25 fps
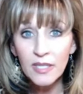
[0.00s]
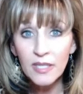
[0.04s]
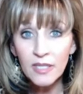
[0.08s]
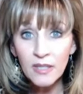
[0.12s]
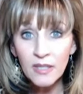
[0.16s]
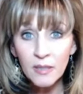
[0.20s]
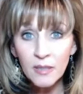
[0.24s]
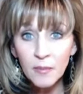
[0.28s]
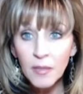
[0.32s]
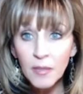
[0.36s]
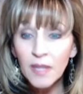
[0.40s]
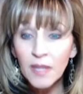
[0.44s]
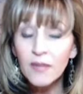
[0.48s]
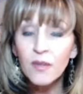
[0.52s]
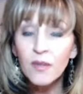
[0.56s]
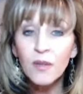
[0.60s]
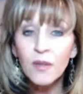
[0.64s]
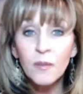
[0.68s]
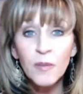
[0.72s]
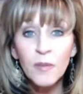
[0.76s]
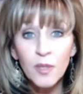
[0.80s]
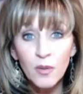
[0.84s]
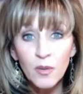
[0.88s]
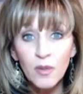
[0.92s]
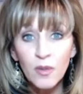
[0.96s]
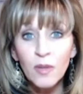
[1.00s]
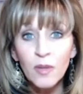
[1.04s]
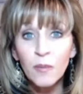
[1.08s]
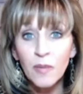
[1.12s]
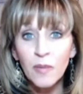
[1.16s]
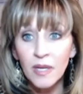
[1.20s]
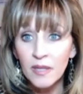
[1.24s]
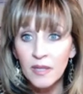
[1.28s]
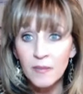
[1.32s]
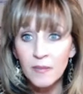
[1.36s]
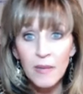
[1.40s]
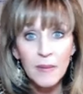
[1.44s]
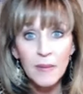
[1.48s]
of the month or the middle of the month,
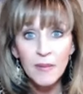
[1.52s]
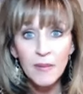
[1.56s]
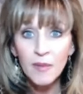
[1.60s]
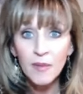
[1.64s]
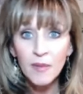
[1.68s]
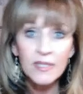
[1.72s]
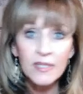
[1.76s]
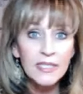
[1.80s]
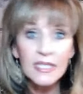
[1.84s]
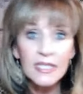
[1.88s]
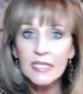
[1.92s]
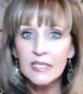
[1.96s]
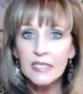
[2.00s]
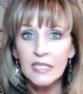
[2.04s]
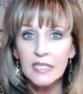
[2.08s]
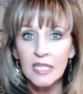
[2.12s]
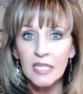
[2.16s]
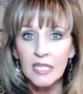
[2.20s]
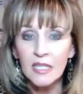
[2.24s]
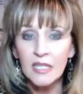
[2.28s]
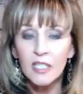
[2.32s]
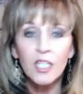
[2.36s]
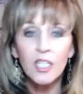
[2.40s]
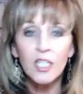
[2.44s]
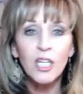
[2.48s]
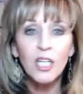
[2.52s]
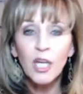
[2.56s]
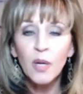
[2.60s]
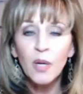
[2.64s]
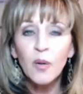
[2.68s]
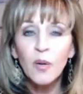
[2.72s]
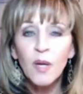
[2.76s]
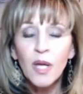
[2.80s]
maybe on the 16th, you know.